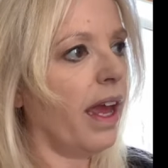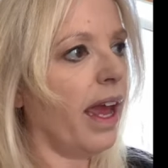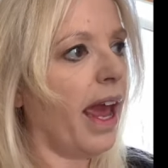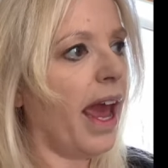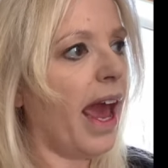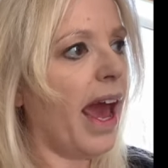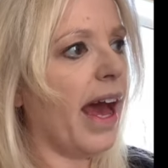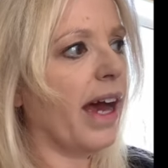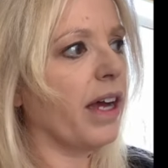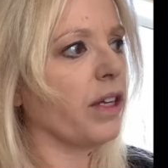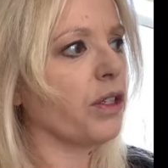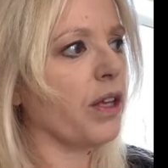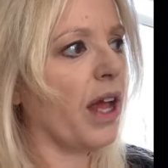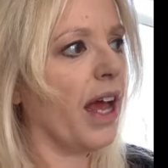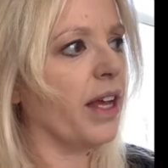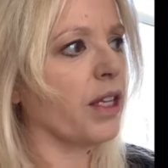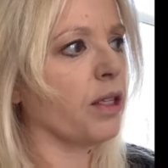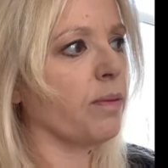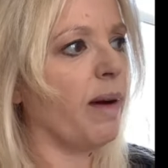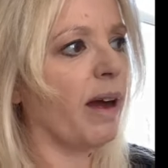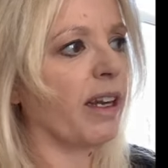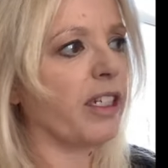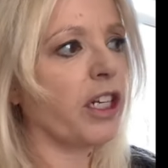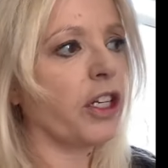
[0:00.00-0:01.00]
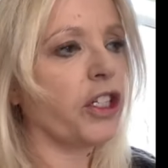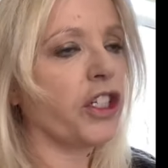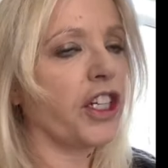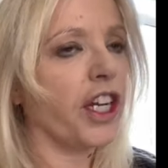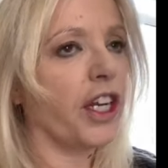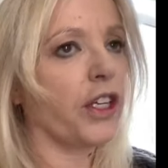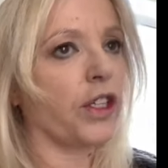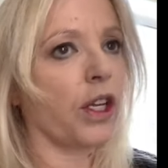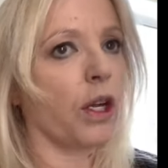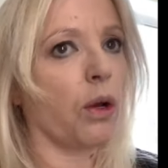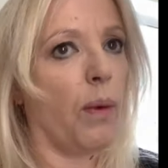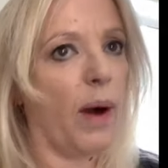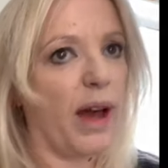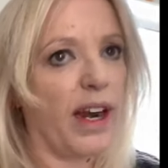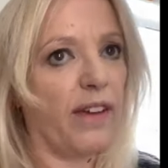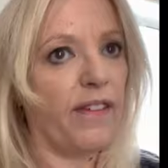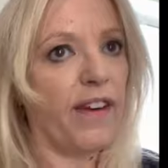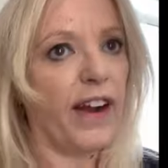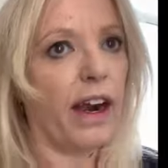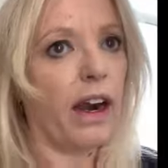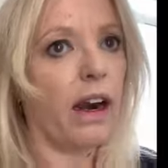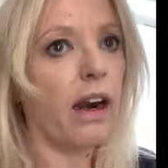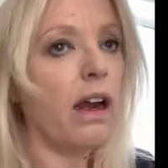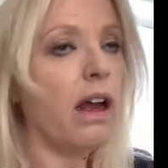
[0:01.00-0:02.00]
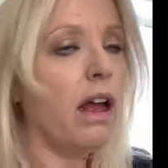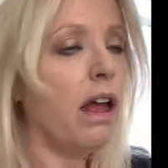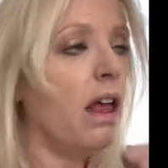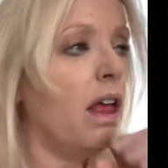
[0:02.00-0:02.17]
as, as much as she is a Guinevere,